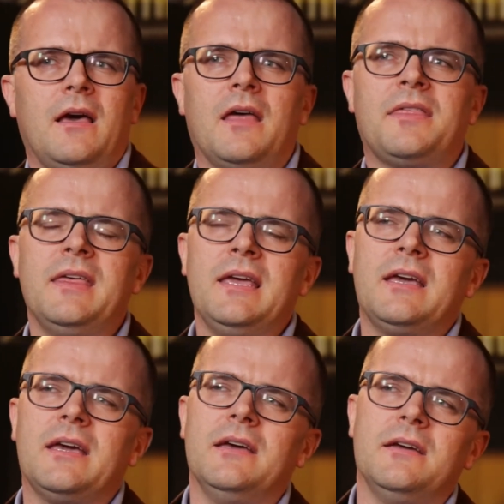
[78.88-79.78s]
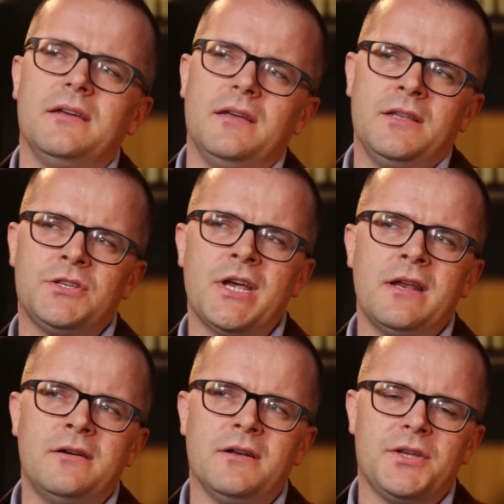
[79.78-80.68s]
I think in
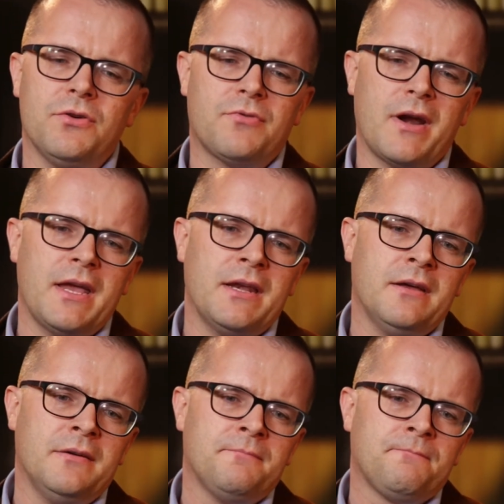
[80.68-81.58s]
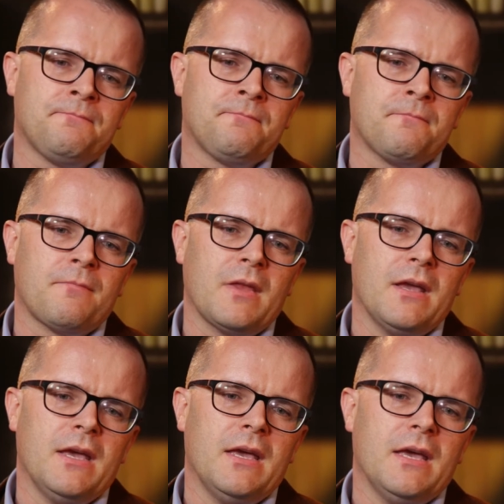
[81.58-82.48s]
general, Ukraine
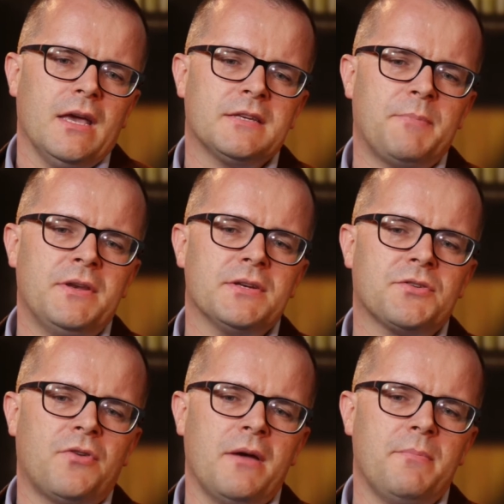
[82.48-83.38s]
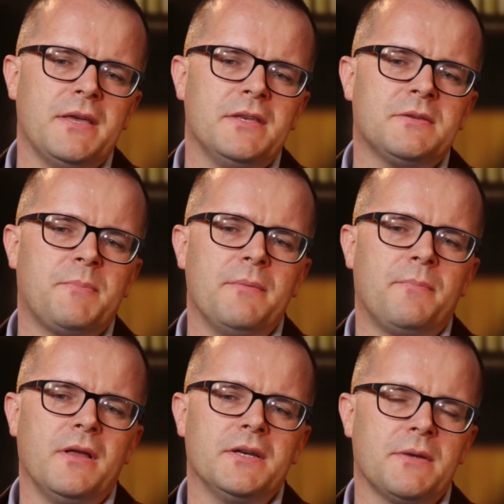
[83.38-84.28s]
has been described by these
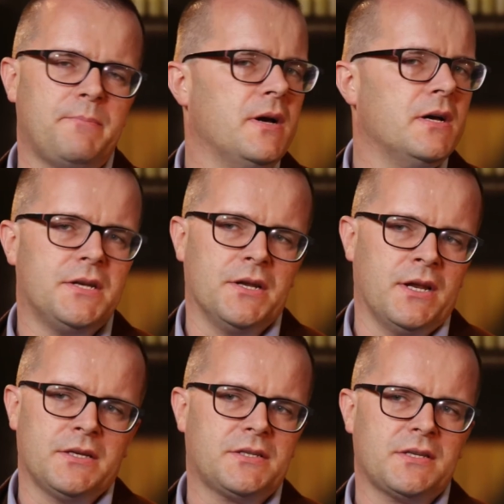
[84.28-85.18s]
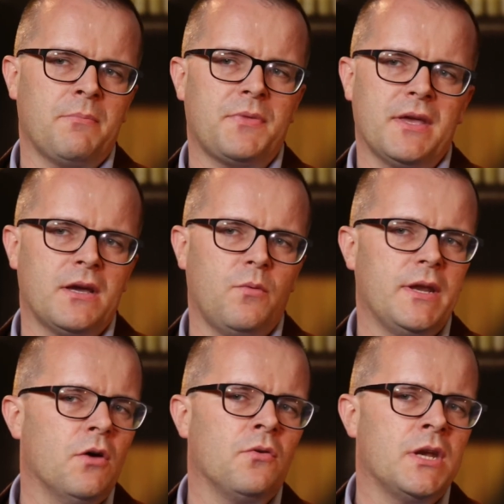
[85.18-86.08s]
people as a burden, as something
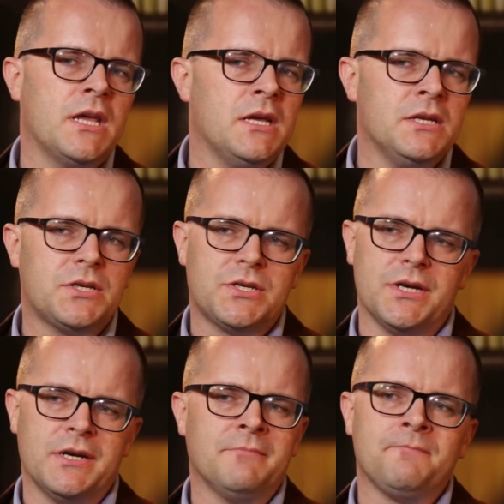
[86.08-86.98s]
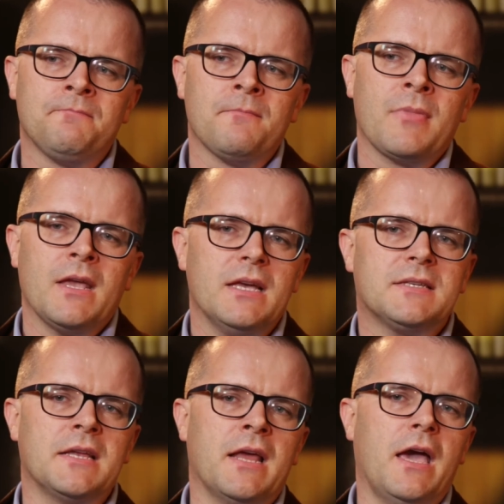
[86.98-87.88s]
we don't need.
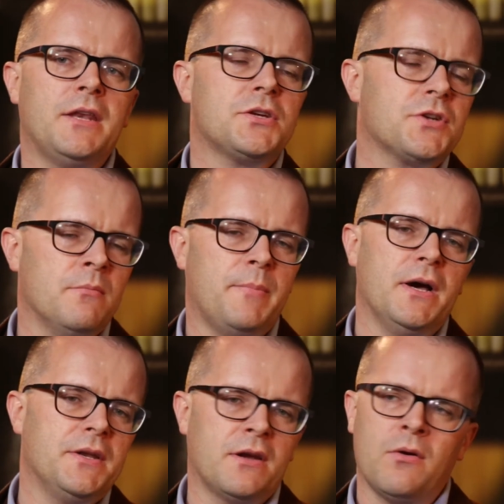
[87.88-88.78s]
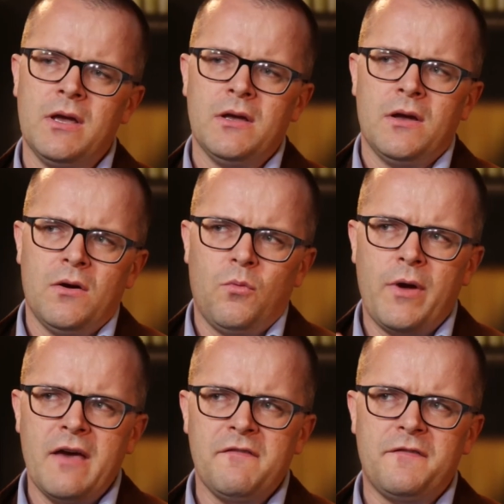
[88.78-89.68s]
It's an additional burden.
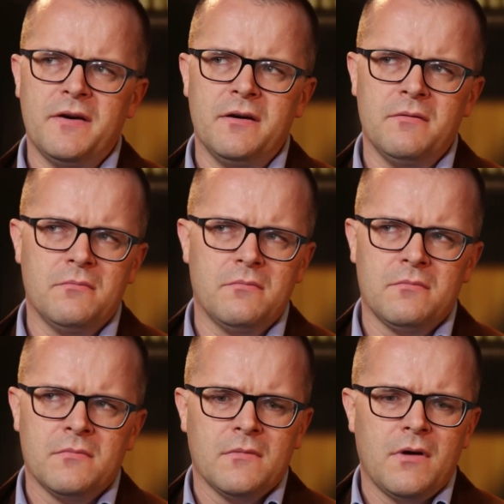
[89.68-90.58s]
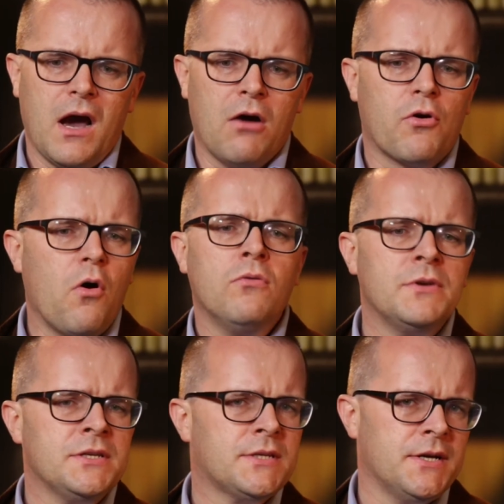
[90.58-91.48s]
We have our
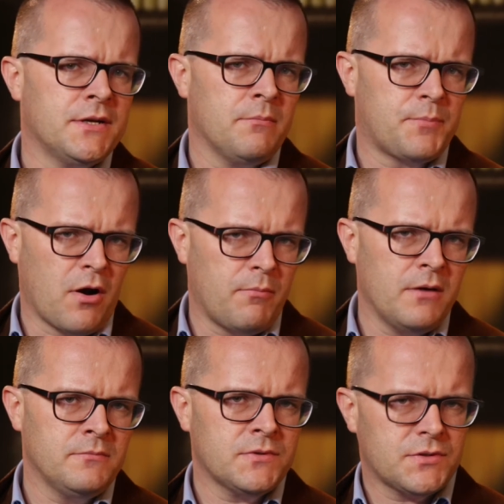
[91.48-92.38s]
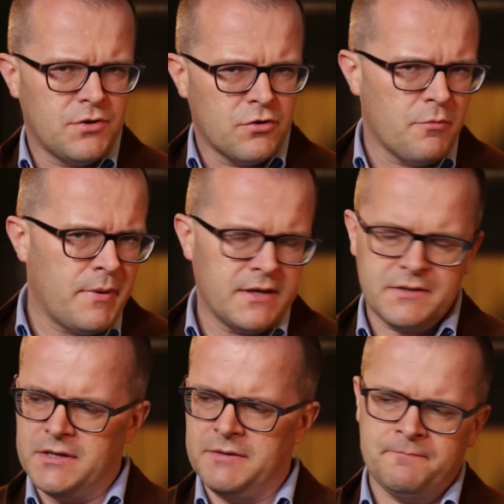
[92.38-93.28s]
own internal problems. Europe
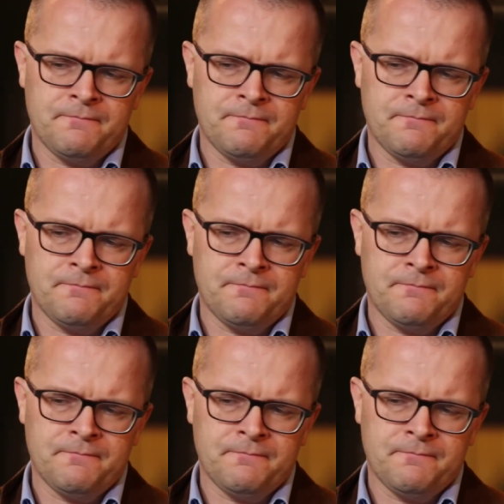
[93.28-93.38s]
has a